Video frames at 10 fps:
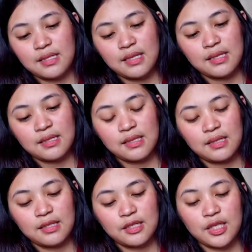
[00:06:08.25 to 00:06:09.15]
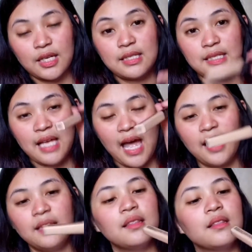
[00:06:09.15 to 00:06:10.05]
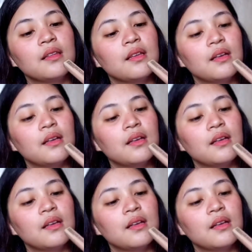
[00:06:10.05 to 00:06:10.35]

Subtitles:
This is in the shade Sand,